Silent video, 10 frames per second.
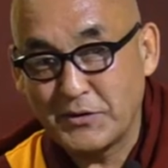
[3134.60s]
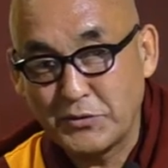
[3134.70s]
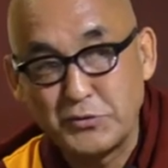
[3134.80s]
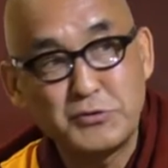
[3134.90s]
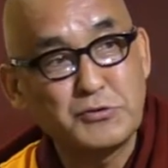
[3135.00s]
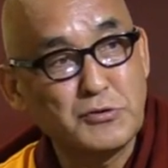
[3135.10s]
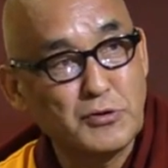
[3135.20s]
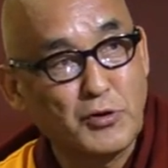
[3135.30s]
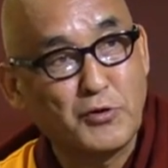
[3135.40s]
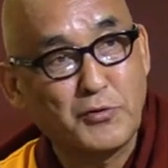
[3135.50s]
Good to
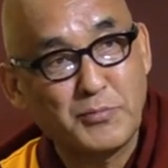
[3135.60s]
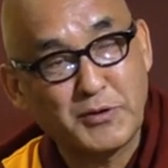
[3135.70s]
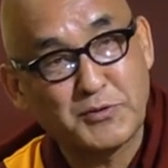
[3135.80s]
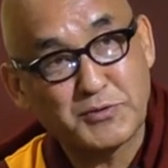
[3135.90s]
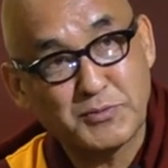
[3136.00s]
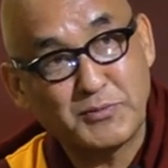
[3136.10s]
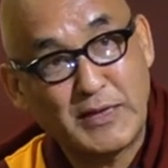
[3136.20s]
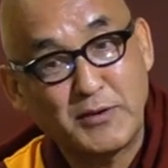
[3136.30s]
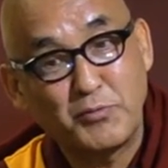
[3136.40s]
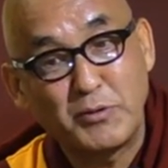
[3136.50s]
know, because
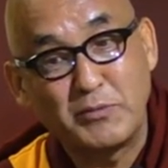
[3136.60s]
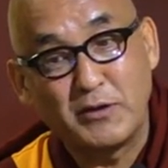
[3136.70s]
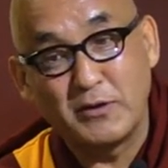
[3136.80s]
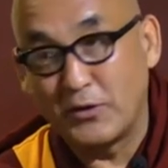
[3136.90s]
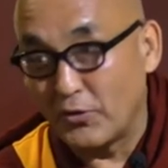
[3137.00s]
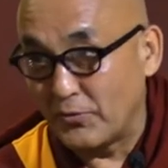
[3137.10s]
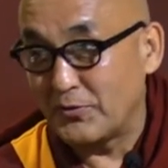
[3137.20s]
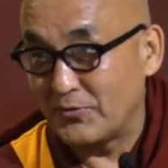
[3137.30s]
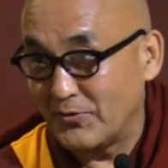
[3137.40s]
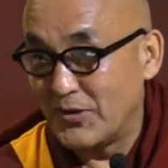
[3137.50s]
then we will know,
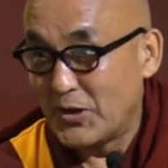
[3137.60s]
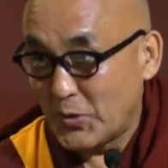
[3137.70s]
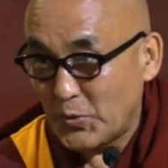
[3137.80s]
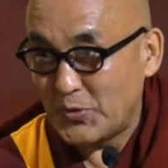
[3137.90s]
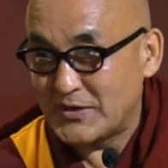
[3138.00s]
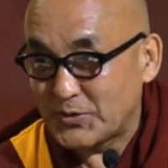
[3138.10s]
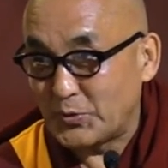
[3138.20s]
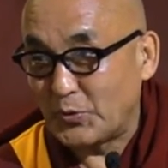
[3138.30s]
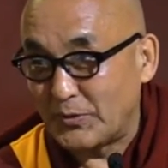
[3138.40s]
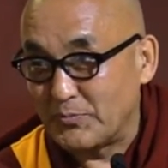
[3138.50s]
you know, who is
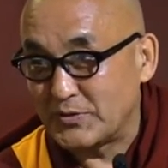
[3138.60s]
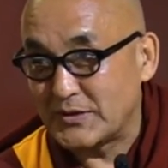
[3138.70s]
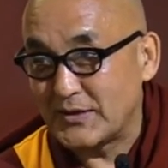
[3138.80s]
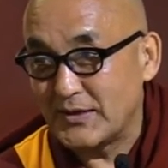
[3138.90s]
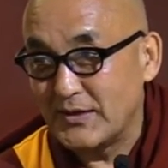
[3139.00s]
Guru Rinpoche.